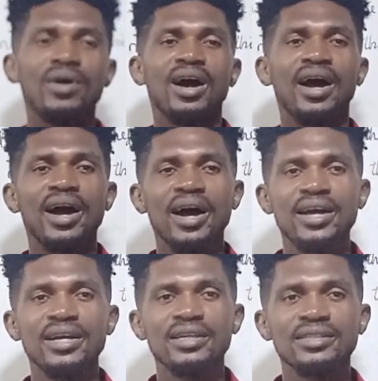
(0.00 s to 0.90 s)

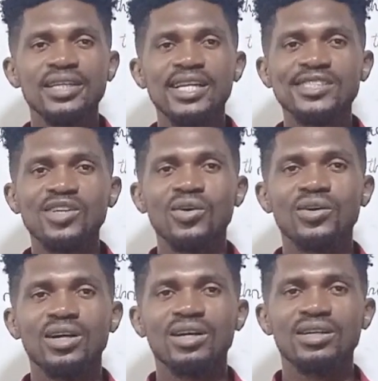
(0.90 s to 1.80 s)
I did a
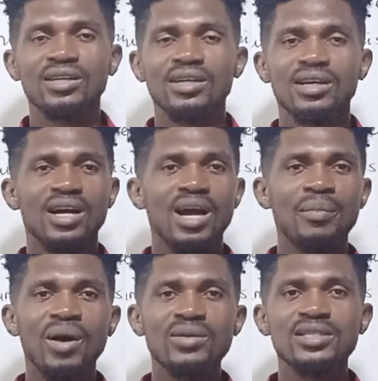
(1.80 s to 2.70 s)
song
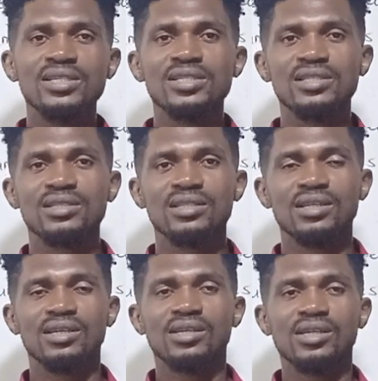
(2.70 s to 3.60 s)
about it, so
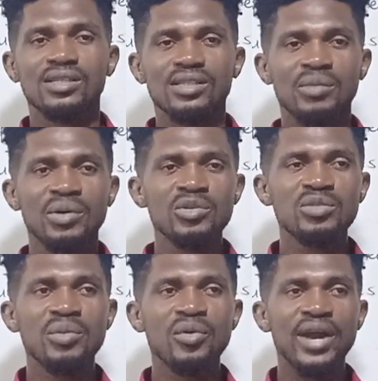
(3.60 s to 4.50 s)
I'll be able
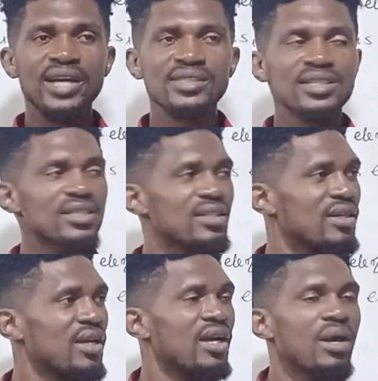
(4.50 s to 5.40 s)
to memorize it.
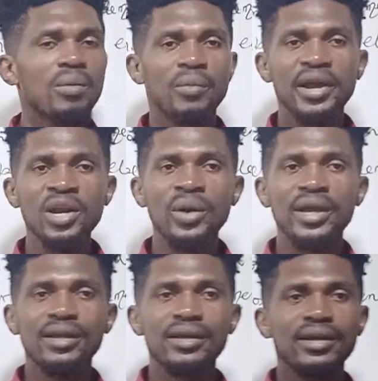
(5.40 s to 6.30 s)
But
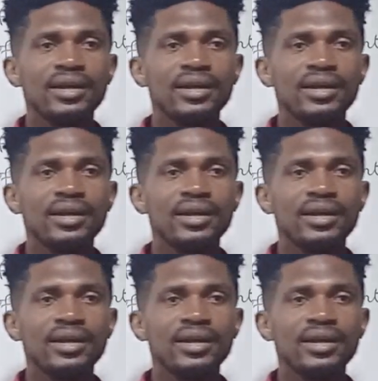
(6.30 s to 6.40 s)
anyway,